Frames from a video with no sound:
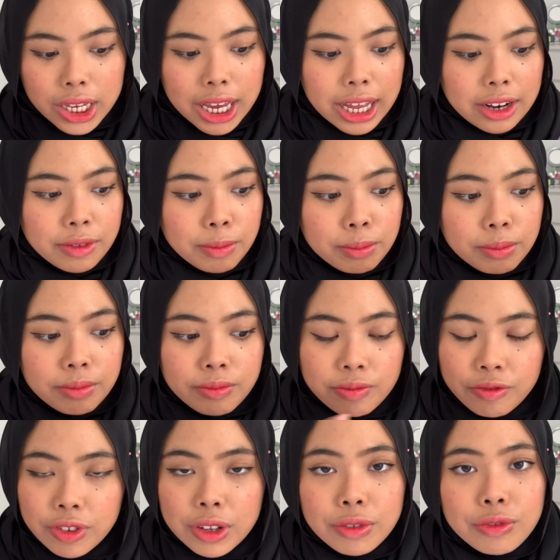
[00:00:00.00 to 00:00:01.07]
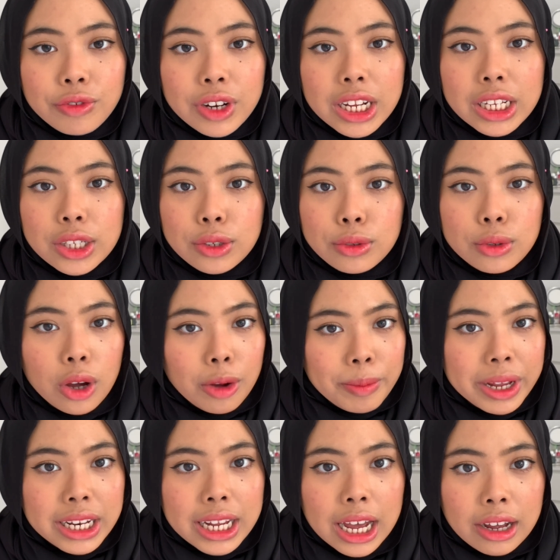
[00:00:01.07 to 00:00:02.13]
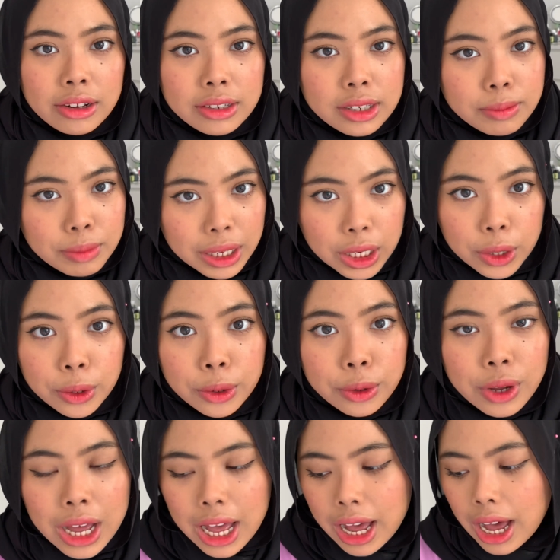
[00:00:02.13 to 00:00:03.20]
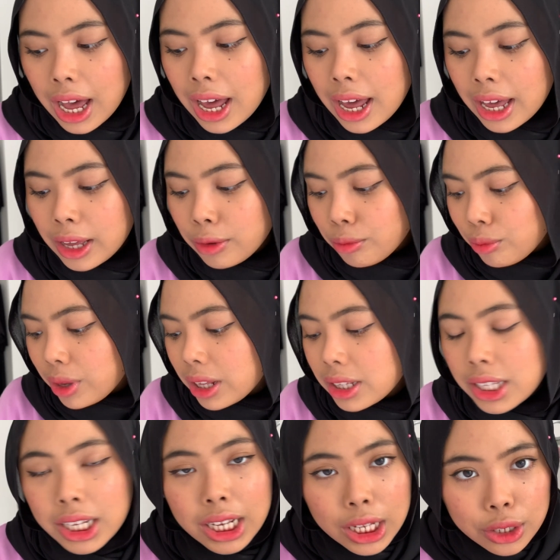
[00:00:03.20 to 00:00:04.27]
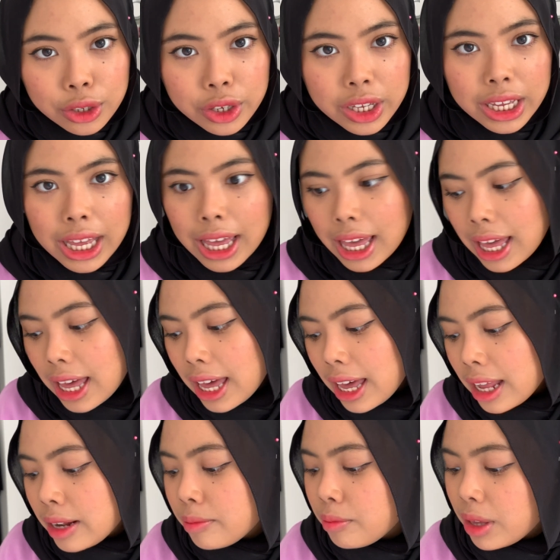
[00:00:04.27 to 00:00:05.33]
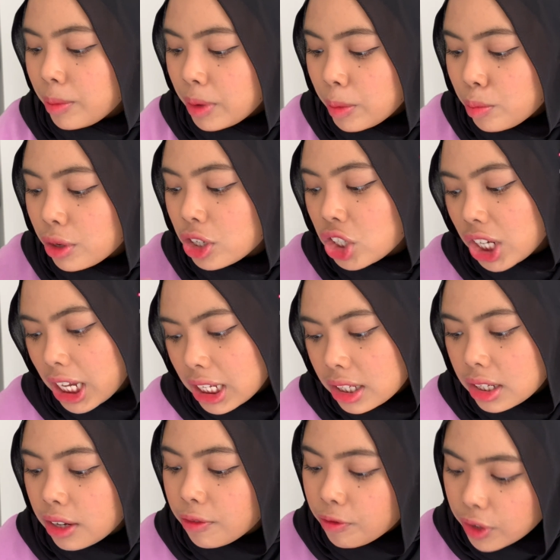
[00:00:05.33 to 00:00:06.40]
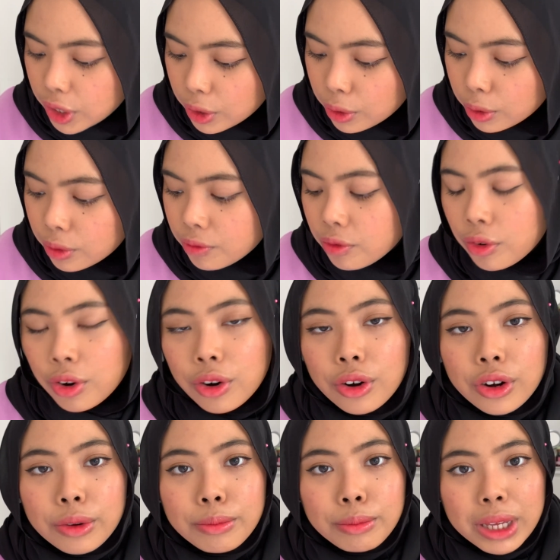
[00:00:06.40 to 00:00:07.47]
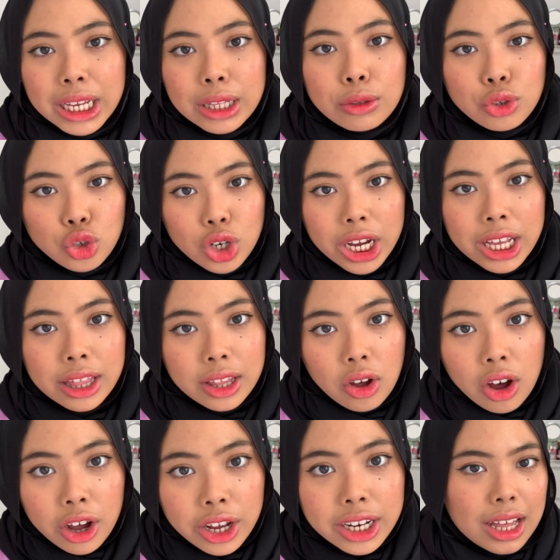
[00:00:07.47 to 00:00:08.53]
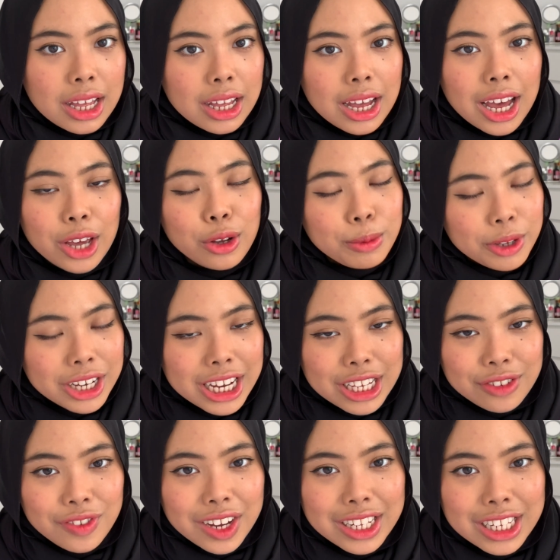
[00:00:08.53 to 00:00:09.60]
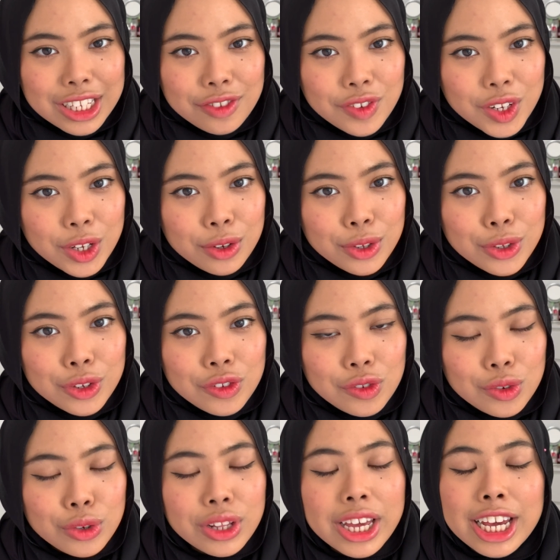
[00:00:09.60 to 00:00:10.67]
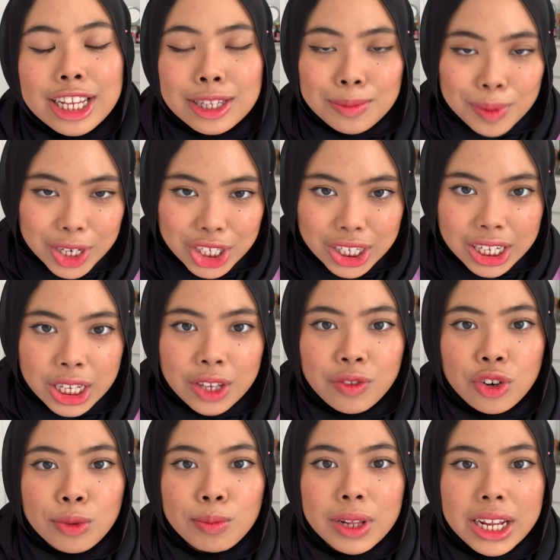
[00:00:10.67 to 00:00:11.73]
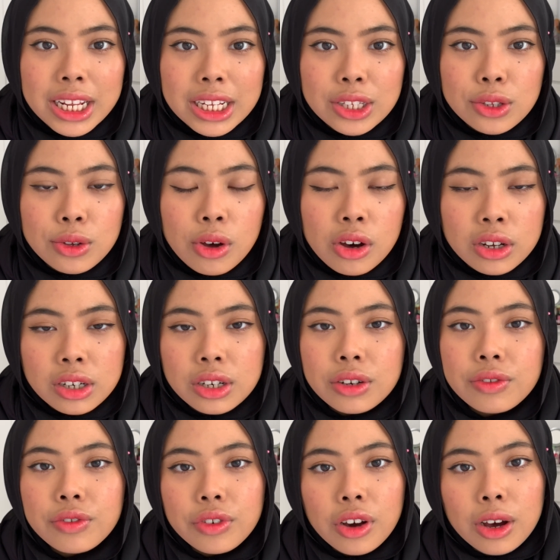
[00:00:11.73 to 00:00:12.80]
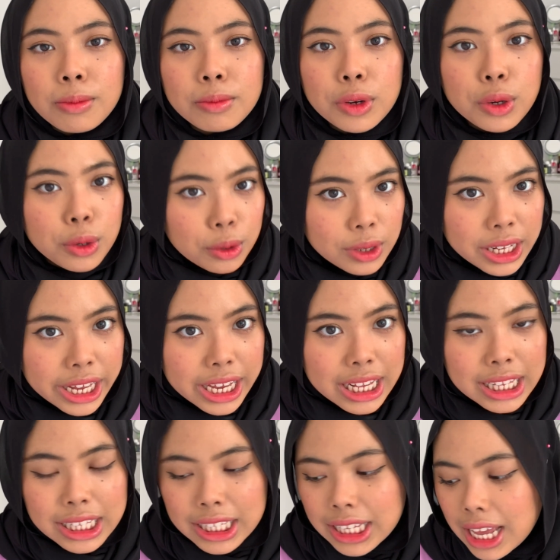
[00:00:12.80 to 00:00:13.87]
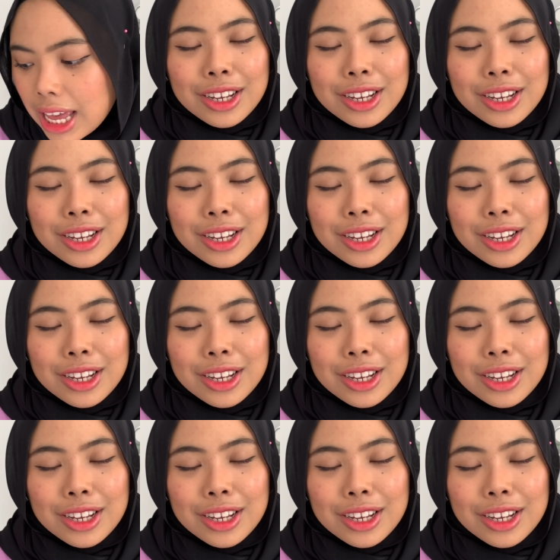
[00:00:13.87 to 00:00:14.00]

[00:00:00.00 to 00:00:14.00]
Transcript: can feel free to comment down below. I will take a look and maybe purchase a few for me to try it on. I hope you guys find this video useful, especially if you're planning to order from OLENS.